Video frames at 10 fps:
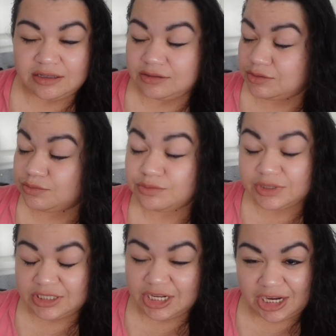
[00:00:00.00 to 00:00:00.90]
it's
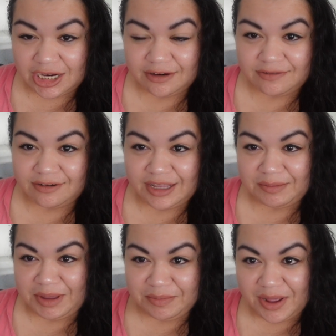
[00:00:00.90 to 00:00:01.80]
really hard for
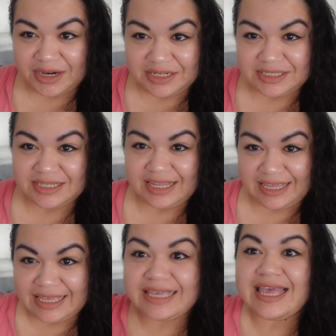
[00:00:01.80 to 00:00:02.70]
like my body to
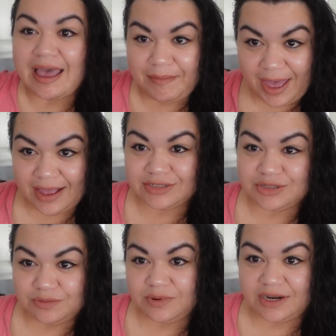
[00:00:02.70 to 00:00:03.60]
like get back
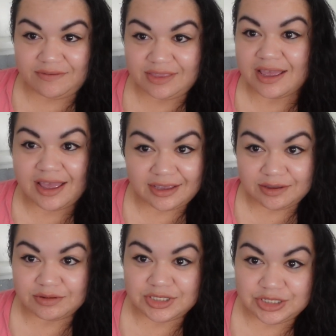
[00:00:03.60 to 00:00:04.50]
to whatever the heck
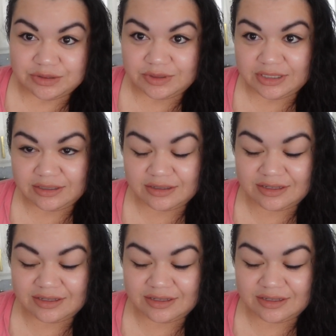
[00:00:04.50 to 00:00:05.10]
it was doing.